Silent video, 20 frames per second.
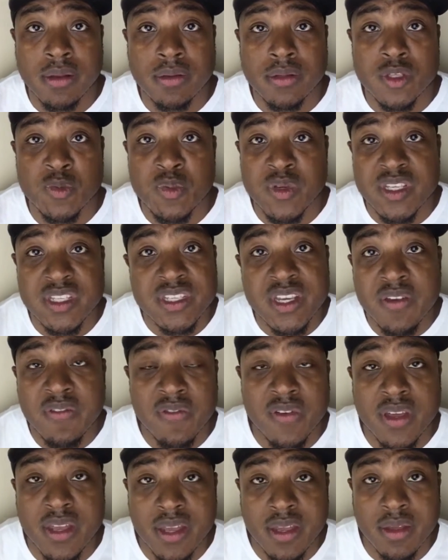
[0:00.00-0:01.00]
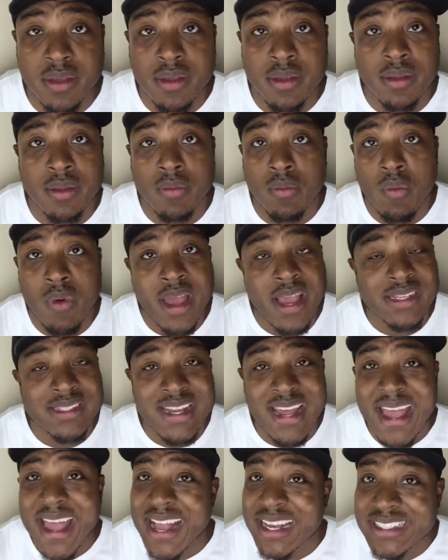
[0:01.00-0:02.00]
specific ways
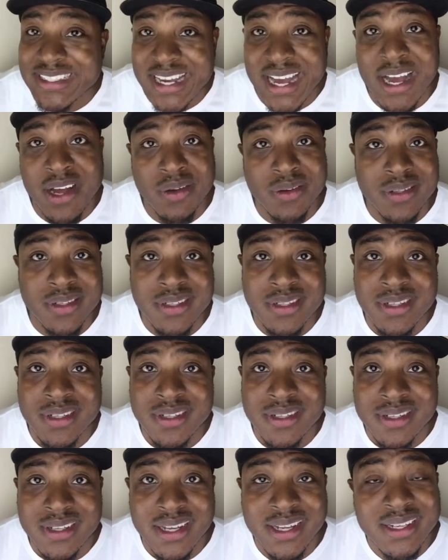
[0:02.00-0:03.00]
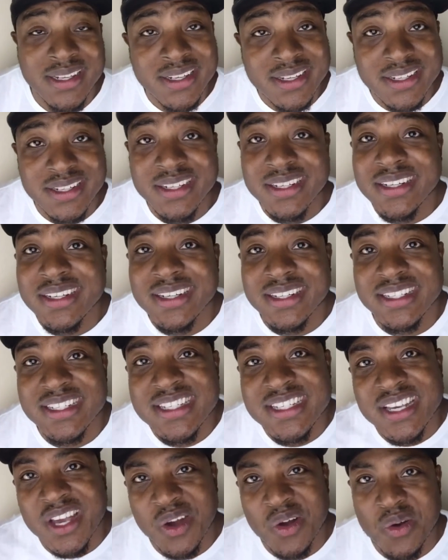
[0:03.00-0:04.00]
to etch out and look good.
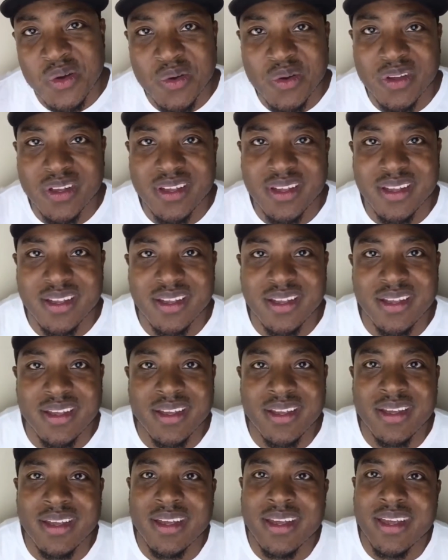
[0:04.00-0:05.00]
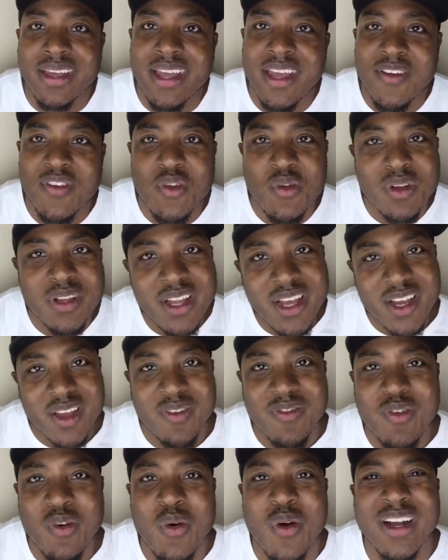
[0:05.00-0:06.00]
So if you're
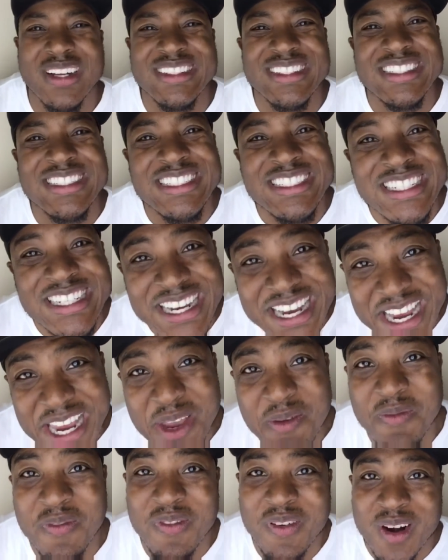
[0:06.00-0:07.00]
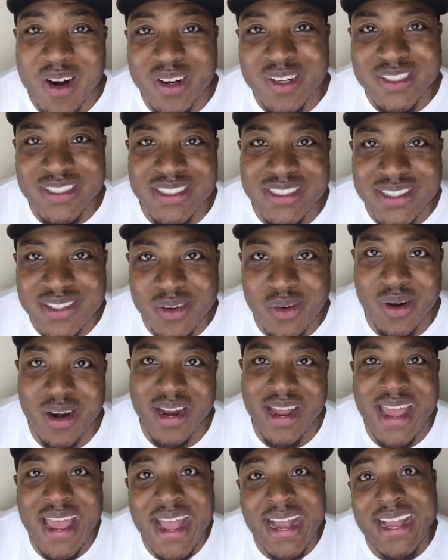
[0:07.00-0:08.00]
looking for a cheap version or
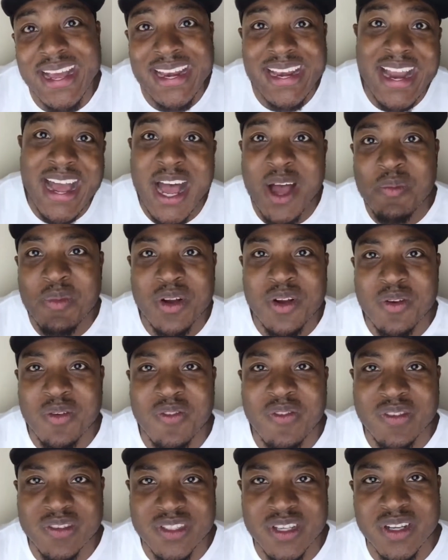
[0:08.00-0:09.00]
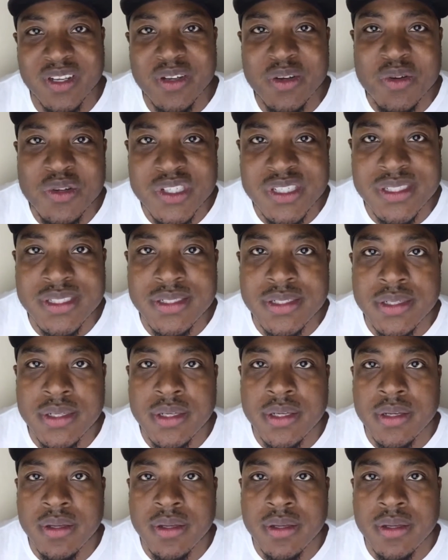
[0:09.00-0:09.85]
an economical solution,